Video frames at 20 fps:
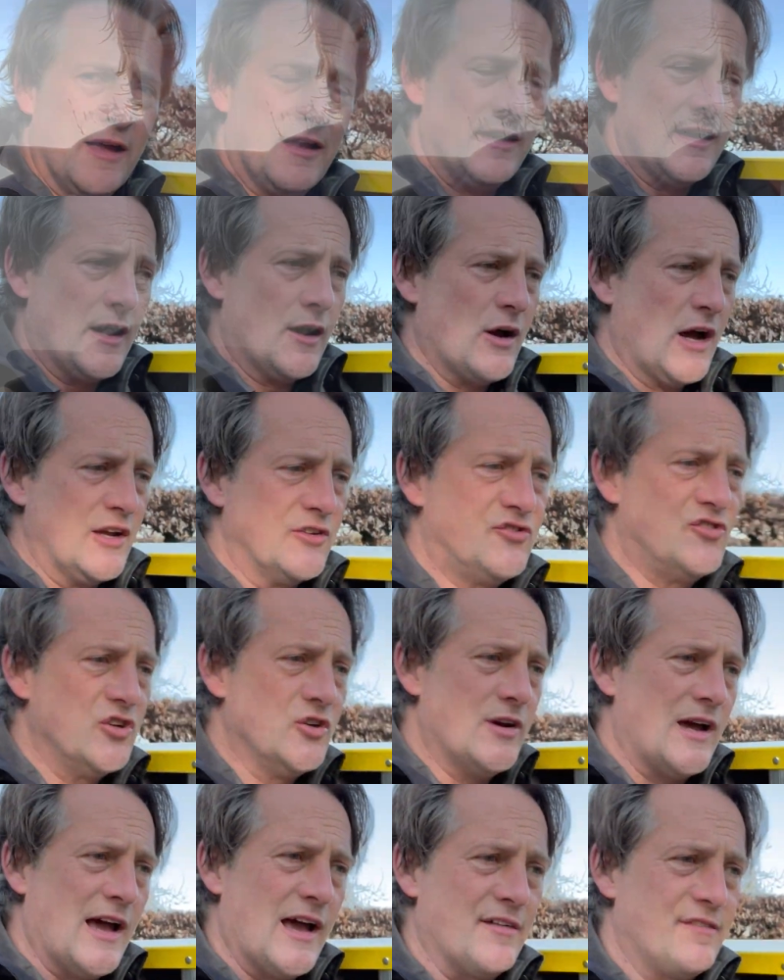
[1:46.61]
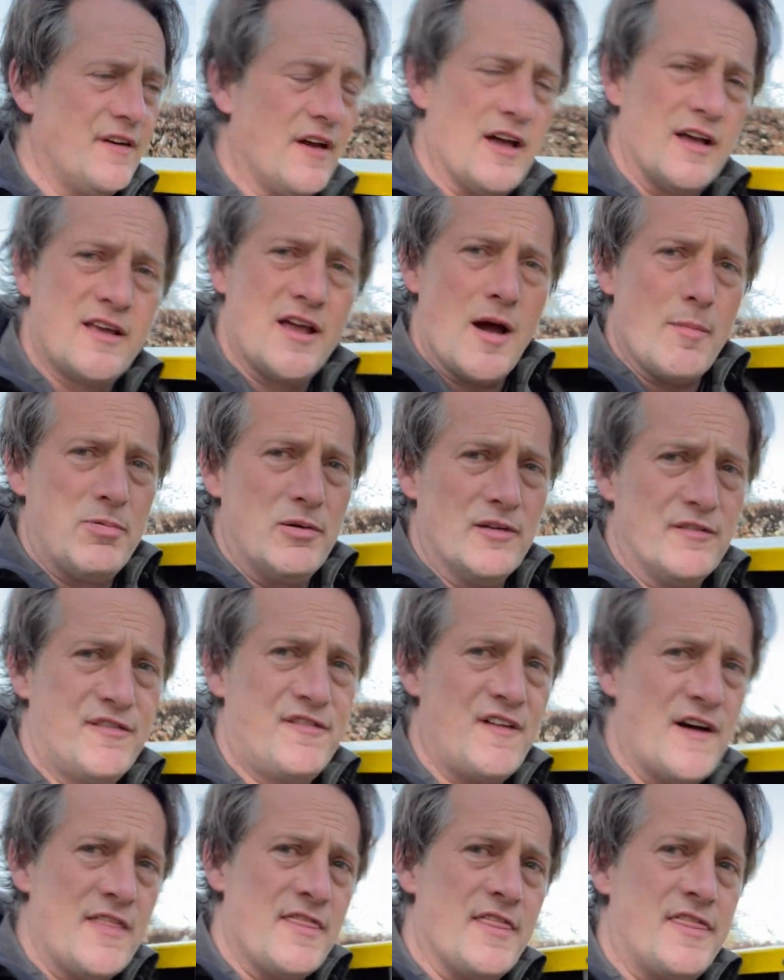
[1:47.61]
Now, I do have a couple of
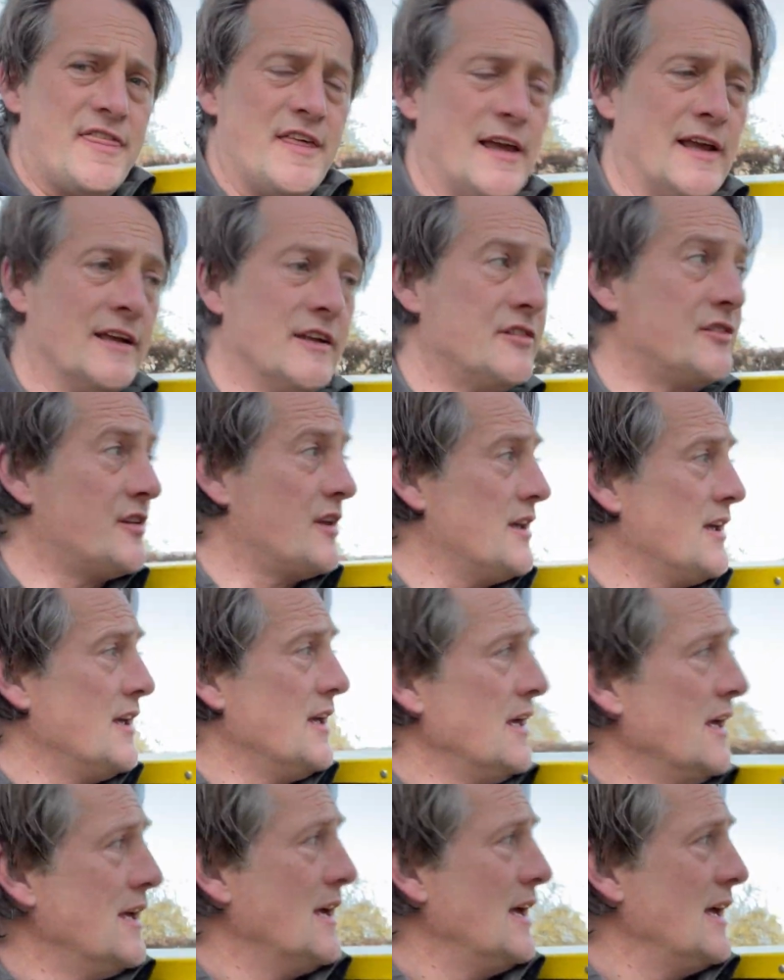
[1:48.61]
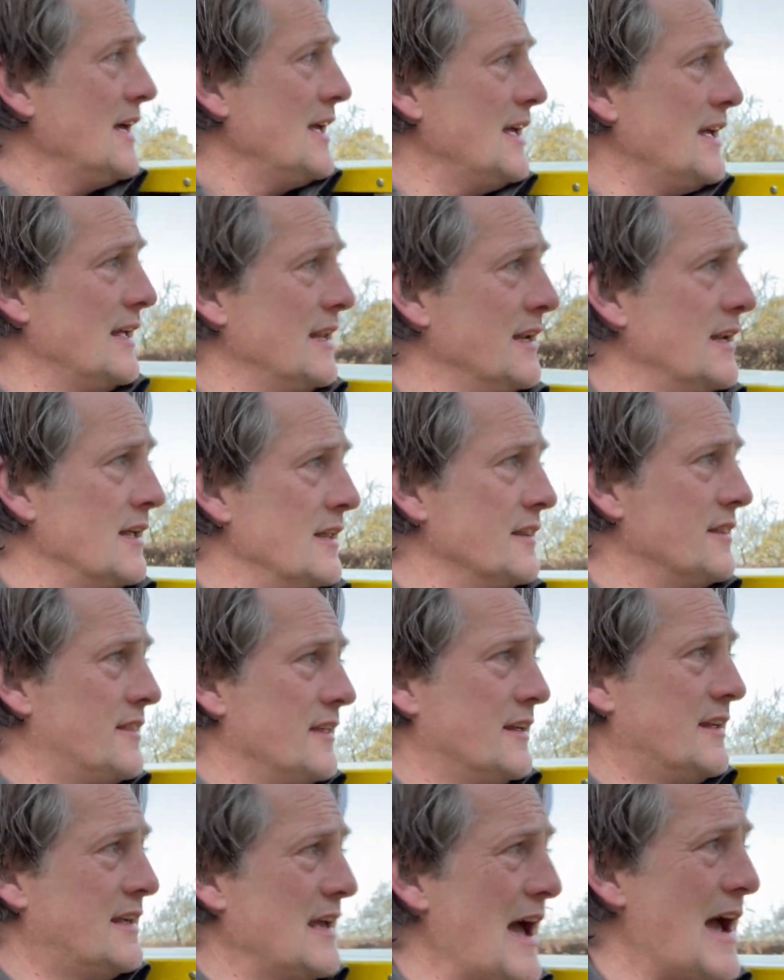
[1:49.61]
fun things in the
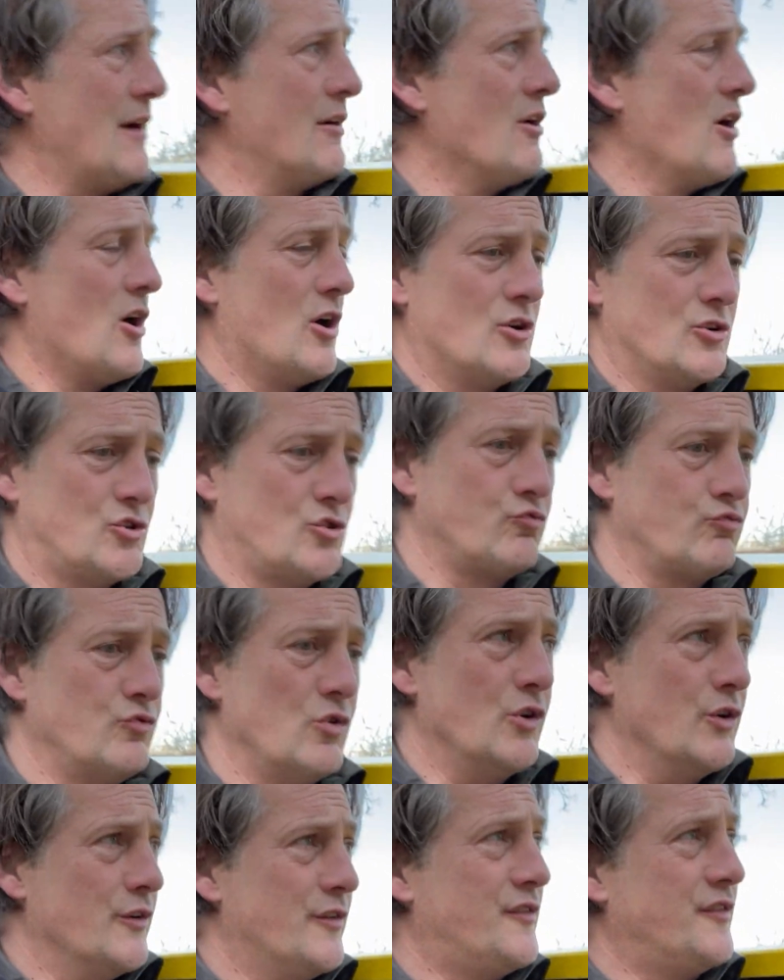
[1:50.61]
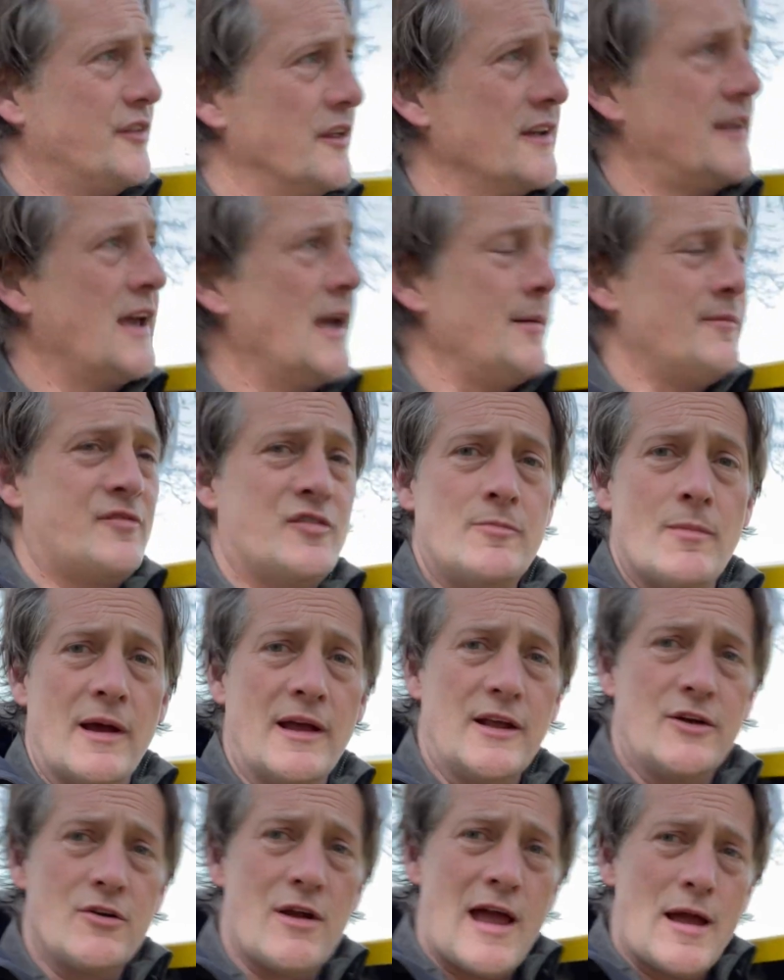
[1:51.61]
garage roof that came from my
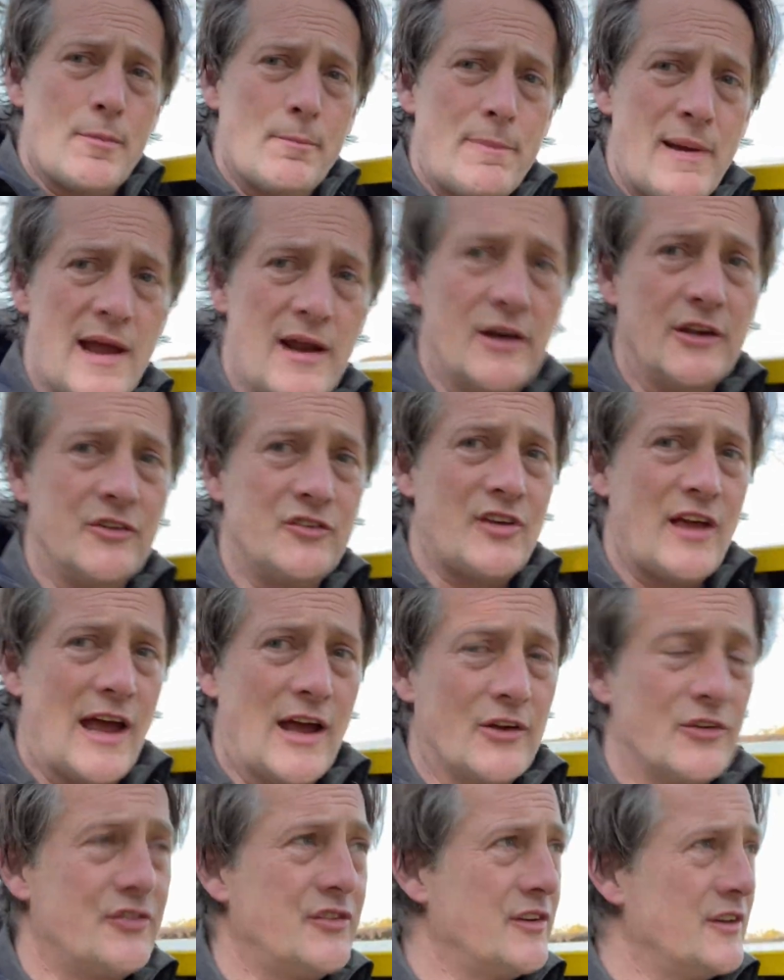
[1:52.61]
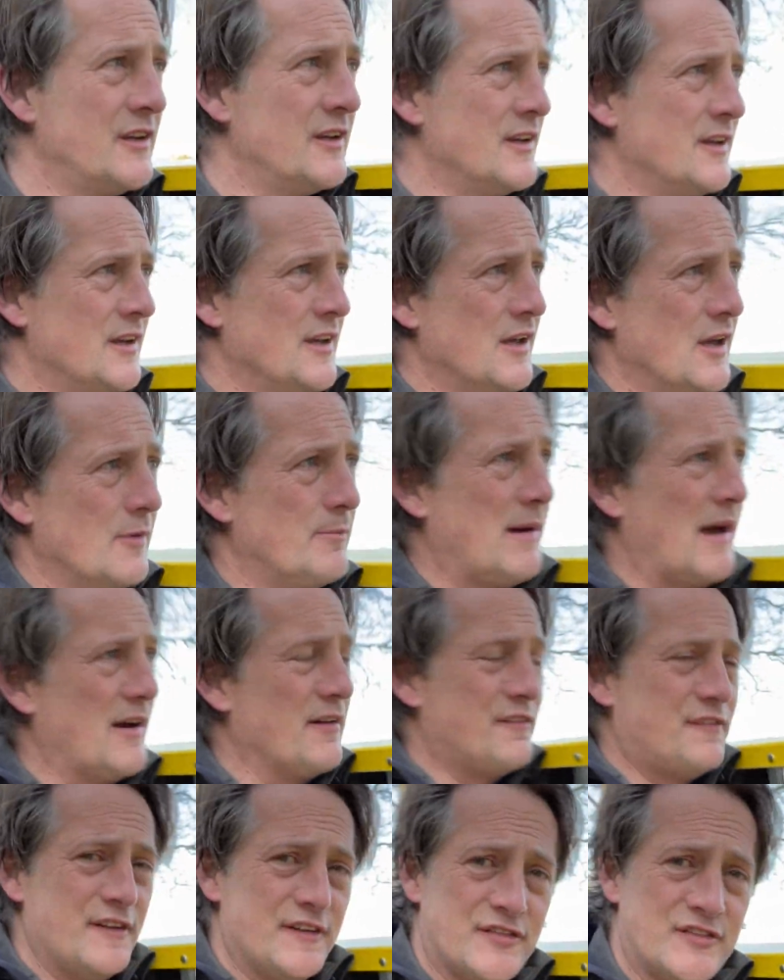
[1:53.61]
grandparents' house about
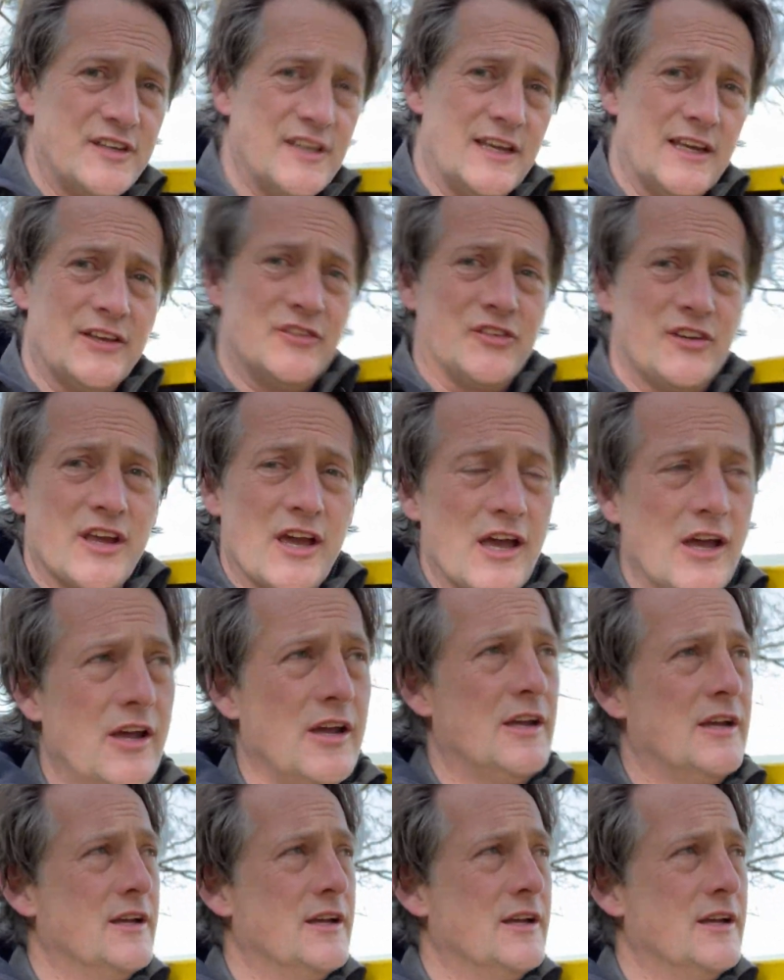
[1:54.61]
50 years ago.